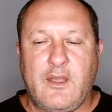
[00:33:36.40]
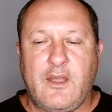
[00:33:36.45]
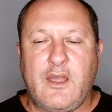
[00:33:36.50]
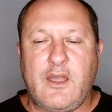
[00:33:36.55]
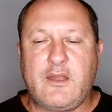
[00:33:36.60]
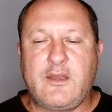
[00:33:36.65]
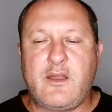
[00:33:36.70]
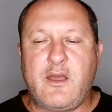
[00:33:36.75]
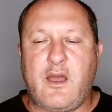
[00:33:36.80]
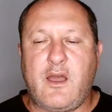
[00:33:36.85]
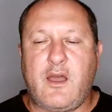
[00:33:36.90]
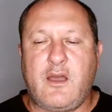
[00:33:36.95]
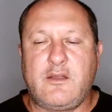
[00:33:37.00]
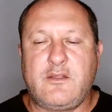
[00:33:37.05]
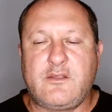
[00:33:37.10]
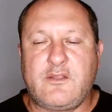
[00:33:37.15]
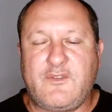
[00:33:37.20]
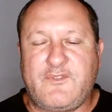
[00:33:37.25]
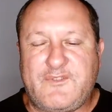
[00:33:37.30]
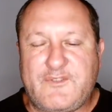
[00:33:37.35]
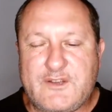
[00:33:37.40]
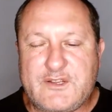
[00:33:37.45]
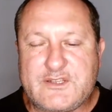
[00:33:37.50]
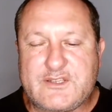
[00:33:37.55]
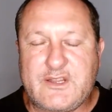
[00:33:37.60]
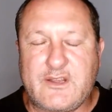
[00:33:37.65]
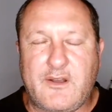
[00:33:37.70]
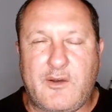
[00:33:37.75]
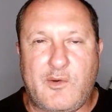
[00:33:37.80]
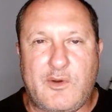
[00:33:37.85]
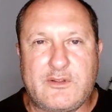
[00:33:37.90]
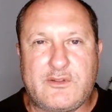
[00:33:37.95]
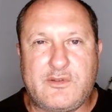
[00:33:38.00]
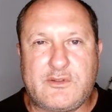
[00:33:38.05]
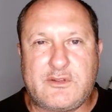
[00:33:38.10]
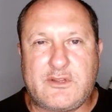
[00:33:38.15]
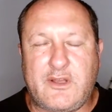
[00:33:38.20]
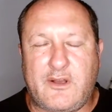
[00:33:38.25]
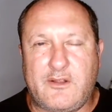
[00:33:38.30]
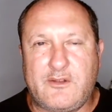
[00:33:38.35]
And the first thing I want to
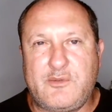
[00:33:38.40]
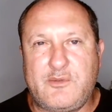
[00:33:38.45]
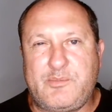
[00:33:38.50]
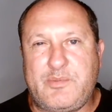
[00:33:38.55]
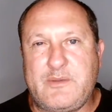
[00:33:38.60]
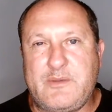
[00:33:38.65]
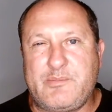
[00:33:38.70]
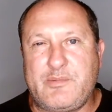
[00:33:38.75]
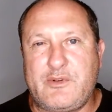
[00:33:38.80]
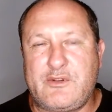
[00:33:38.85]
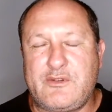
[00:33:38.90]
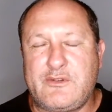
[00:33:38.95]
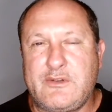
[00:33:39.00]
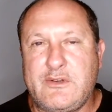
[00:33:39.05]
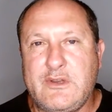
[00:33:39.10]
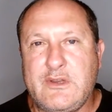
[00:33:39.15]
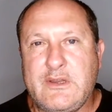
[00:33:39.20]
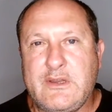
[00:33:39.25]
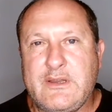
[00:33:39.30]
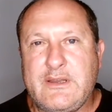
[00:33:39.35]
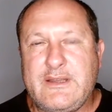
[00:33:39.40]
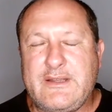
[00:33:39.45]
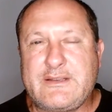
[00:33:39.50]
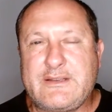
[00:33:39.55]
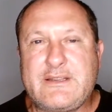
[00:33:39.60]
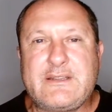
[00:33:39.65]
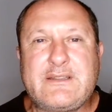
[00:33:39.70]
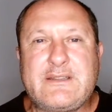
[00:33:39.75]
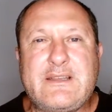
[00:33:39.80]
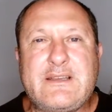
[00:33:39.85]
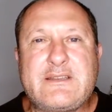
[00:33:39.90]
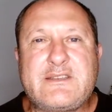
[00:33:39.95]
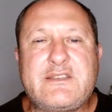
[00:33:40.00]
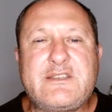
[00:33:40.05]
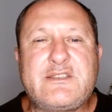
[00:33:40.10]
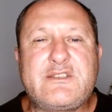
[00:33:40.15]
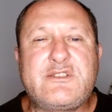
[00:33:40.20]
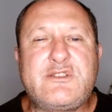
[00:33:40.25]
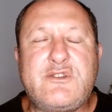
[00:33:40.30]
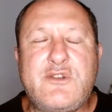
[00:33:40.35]
tell you people is that this
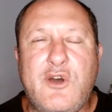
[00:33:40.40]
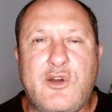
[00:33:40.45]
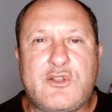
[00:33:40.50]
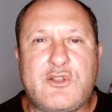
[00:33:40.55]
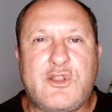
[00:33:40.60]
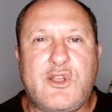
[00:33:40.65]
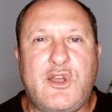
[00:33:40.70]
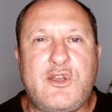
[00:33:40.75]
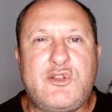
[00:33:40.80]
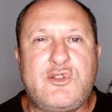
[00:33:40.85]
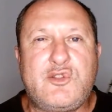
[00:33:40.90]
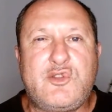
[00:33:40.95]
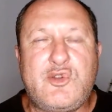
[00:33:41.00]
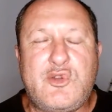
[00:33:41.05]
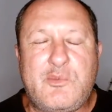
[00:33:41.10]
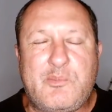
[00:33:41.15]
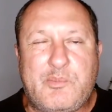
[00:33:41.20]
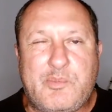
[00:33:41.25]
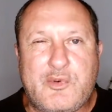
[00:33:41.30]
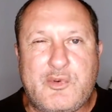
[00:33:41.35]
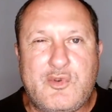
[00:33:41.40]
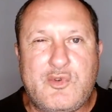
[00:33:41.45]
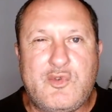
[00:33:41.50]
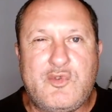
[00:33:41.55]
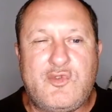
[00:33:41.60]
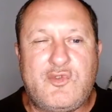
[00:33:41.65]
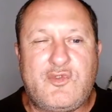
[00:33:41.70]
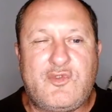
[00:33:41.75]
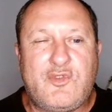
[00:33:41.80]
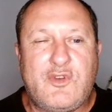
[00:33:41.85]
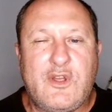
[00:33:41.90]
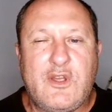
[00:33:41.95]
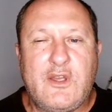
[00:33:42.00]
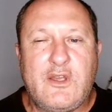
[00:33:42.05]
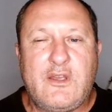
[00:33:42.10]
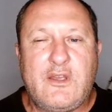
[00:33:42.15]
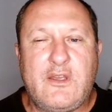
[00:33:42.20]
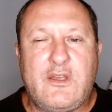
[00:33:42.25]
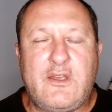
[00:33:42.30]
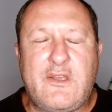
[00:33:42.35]
is not going to improve
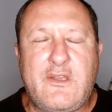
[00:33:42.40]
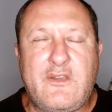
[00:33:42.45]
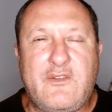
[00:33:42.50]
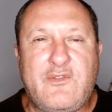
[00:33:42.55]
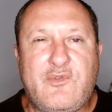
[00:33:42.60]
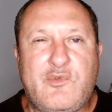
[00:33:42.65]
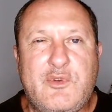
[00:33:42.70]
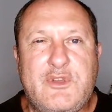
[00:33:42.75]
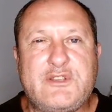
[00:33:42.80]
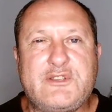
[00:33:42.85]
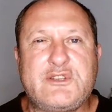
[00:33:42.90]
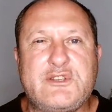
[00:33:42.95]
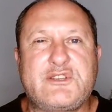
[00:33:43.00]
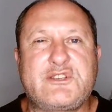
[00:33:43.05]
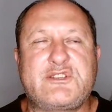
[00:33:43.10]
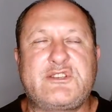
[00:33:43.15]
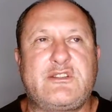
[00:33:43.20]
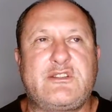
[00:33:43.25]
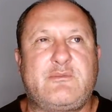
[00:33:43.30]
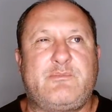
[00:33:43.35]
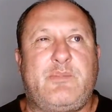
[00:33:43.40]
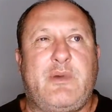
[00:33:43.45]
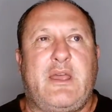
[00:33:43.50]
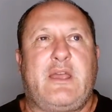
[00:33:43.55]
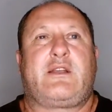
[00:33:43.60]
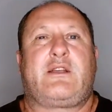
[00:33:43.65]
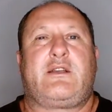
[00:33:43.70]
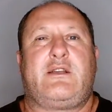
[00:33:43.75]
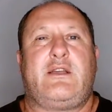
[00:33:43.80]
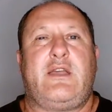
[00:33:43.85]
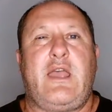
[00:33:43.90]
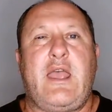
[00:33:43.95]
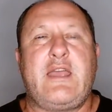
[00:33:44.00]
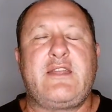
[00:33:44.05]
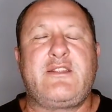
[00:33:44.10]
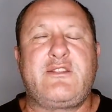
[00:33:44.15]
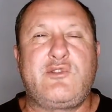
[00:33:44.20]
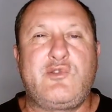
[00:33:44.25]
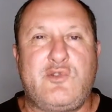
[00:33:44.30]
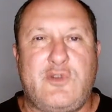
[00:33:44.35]
if we just sit back
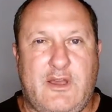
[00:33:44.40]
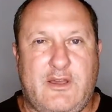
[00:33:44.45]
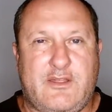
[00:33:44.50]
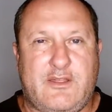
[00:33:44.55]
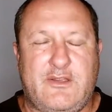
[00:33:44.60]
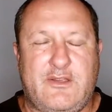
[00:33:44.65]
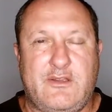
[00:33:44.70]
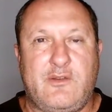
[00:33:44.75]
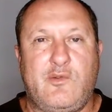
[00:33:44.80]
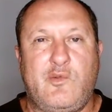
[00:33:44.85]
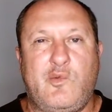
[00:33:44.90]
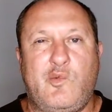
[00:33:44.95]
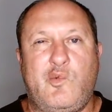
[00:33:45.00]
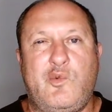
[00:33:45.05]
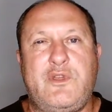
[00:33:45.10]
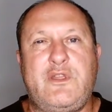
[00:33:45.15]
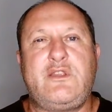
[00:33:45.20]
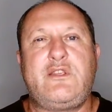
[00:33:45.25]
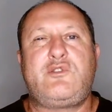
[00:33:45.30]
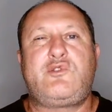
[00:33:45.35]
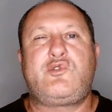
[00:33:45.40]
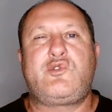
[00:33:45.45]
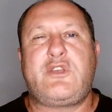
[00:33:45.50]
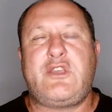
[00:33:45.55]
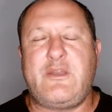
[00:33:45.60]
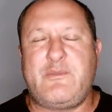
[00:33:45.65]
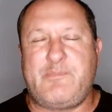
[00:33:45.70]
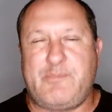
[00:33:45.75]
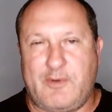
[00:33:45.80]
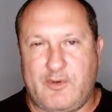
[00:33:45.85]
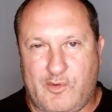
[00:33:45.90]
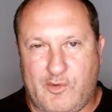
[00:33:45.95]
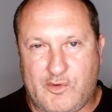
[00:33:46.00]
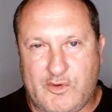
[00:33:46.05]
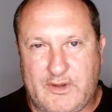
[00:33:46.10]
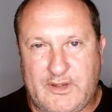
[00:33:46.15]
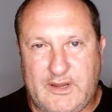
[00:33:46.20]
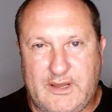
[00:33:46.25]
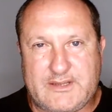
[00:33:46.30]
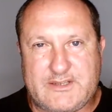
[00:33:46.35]
and do nothing. We need to keep on
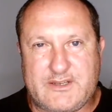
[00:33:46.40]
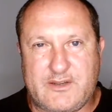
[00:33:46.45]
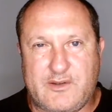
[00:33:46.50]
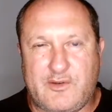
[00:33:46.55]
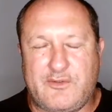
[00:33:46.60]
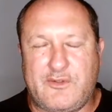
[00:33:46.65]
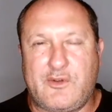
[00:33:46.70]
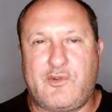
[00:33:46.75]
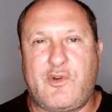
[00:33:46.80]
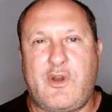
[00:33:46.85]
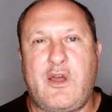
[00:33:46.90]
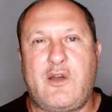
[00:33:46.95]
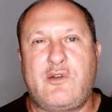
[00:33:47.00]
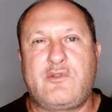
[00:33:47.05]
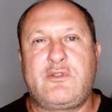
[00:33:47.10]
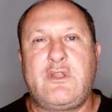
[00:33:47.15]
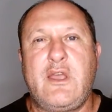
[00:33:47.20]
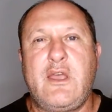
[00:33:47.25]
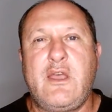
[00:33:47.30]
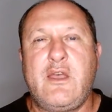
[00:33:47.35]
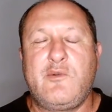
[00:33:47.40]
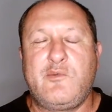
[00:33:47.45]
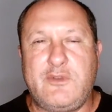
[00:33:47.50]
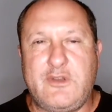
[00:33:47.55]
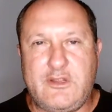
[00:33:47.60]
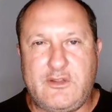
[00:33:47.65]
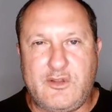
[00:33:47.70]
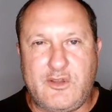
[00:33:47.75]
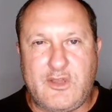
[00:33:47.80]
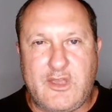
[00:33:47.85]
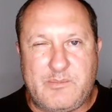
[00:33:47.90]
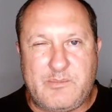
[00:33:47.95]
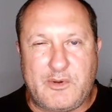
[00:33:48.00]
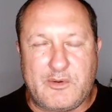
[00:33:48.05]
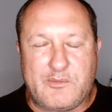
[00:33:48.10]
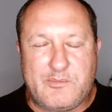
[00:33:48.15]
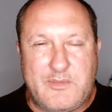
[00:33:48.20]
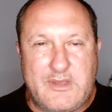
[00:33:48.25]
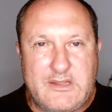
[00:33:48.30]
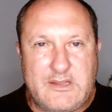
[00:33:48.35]
organizing on the ground. We need to keep
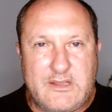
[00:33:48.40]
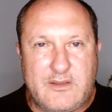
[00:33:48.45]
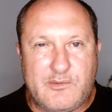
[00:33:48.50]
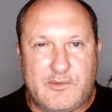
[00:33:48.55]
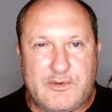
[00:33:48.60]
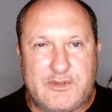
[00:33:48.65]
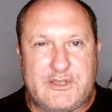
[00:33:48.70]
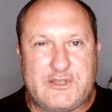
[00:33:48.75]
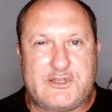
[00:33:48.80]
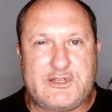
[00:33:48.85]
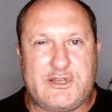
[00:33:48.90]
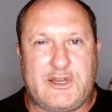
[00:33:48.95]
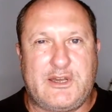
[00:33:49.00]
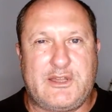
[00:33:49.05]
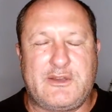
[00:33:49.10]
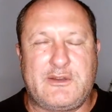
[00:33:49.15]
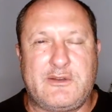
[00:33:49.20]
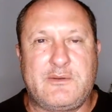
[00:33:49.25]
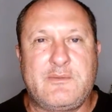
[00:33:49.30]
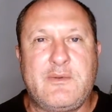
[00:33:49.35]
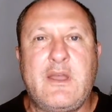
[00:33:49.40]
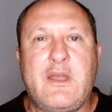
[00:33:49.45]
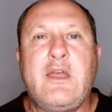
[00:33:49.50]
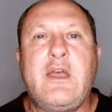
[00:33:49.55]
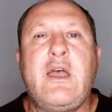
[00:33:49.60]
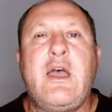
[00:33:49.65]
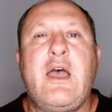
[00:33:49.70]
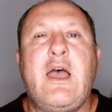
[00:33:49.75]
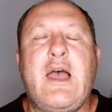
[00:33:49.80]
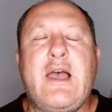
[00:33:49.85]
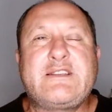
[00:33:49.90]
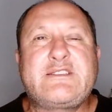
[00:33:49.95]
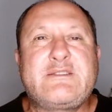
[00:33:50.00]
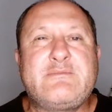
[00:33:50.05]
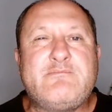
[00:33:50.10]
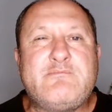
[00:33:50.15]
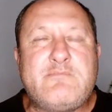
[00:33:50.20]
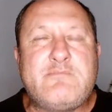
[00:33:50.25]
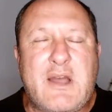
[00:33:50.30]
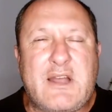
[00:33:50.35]
on meeting with each other
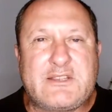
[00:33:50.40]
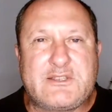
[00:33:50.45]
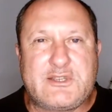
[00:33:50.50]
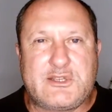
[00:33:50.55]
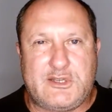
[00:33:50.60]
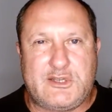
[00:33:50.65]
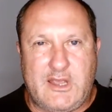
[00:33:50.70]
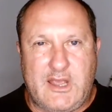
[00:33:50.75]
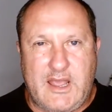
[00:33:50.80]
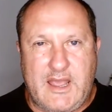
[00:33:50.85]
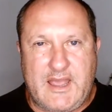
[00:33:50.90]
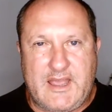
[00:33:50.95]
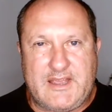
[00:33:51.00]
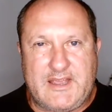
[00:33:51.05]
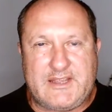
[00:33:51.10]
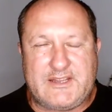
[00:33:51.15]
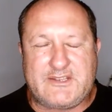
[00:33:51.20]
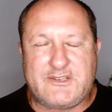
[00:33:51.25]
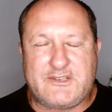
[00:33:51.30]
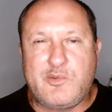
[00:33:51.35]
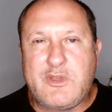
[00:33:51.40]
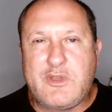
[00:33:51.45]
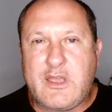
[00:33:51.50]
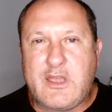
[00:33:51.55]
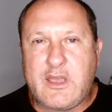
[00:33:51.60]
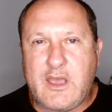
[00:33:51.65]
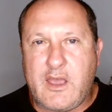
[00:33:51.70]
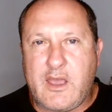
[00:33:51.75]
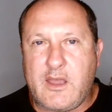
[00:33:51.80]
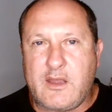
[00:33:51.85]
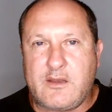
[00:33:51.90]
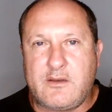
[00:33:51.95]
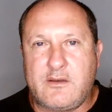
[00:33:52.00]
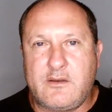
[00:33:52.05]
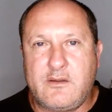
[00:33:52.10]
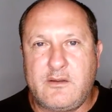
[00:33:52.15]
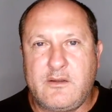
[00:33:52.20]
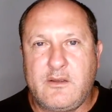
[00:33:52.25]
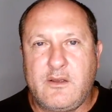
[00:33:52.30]
as much as we can.